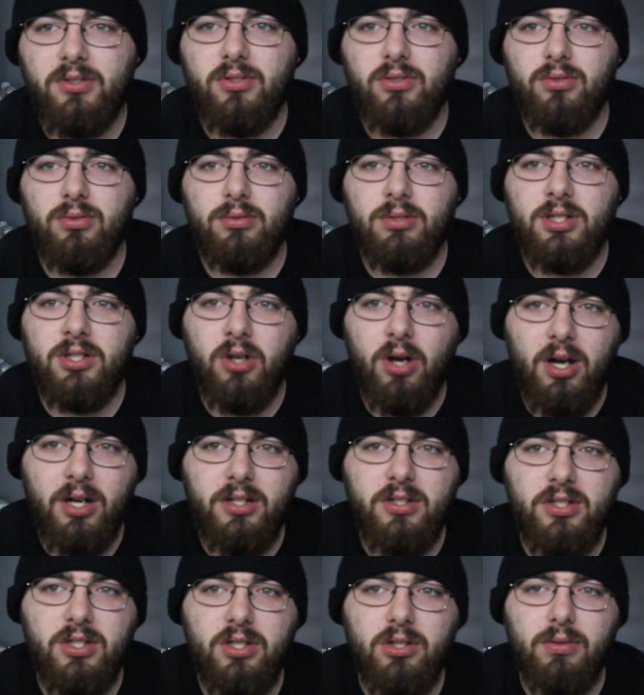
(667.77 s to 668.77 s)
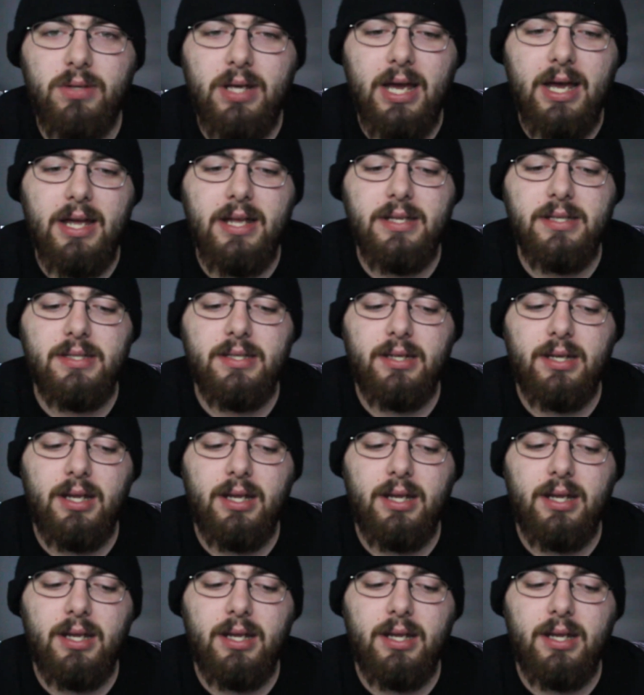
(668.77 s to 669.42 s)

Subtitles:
to talk to you guys.